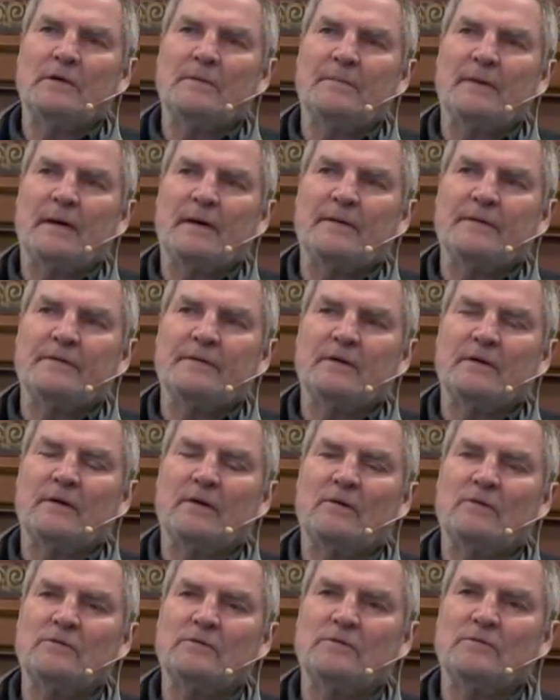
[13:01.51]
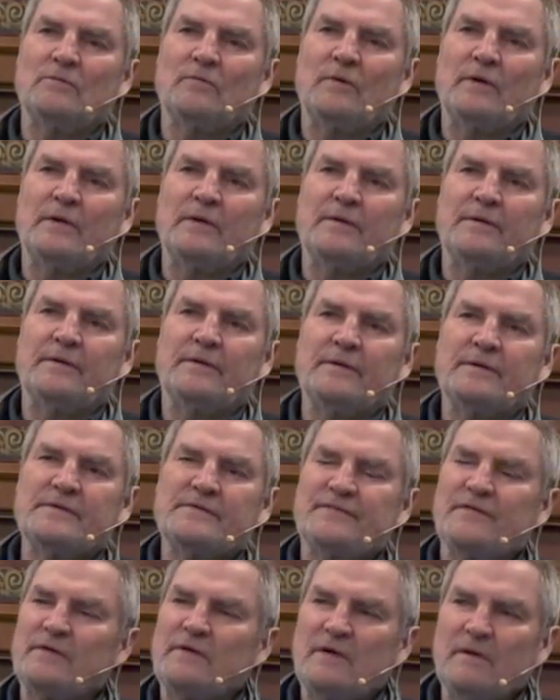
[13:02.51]
about the golden wind is
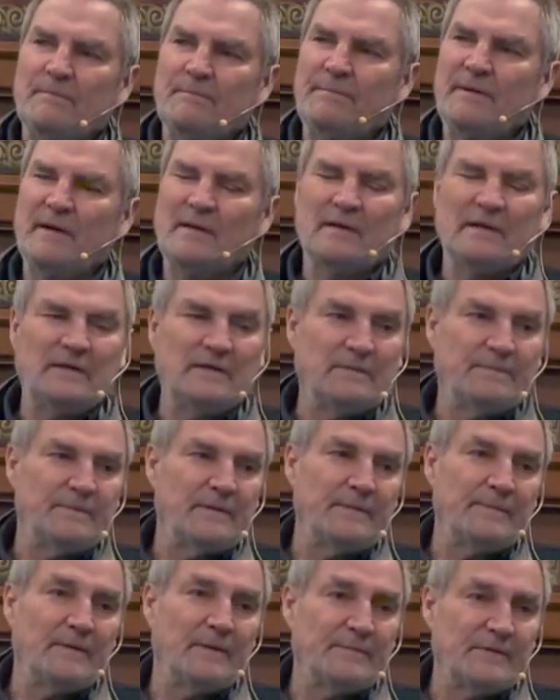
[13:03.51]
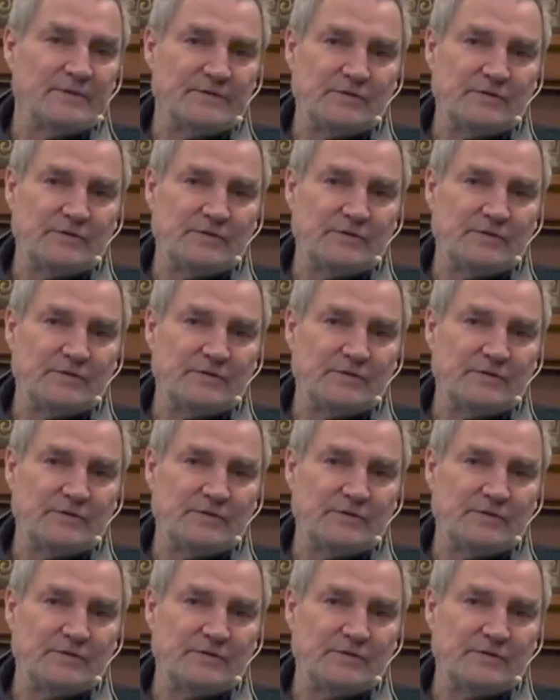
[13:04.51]
very compelling to people. I'm not